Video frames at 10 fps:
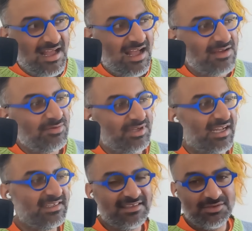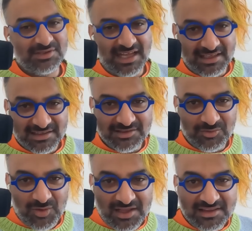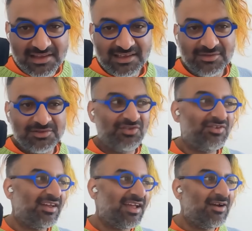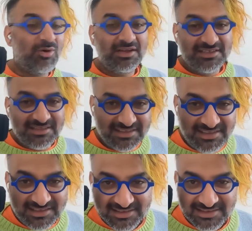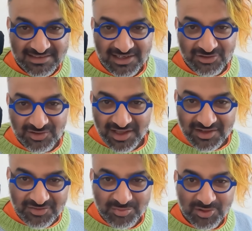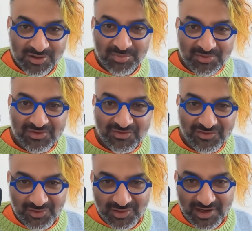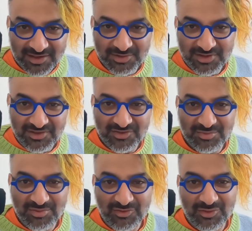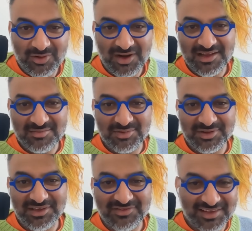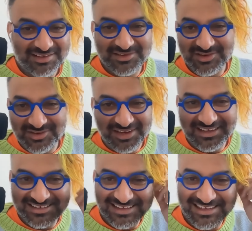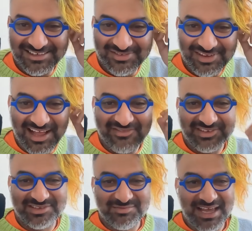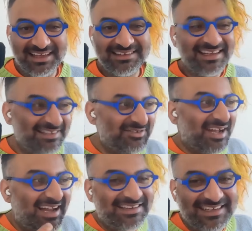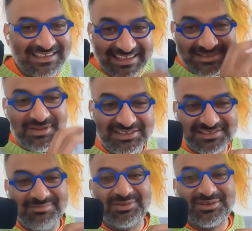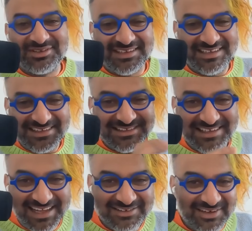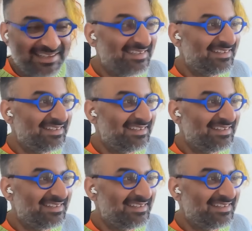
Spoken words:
I guess I would add one thing, which is like, I want to see centralized perps for equities before I believe that the tokenized things will have you demand. You that's a much simpler thing to get around. And